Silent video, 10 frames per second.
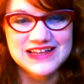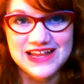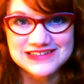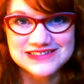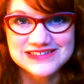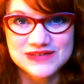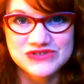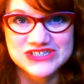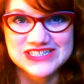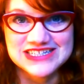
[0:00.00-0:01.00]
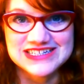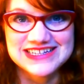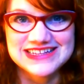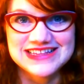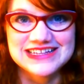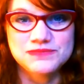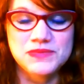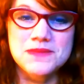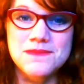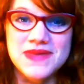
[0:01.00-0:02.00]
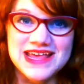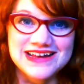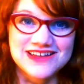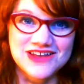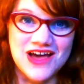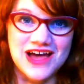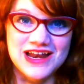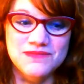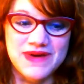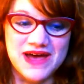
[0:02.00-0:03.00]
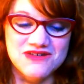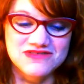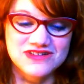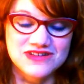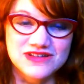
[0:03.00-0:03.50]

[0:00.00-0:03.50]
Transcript: The next assumption that's been made a lot about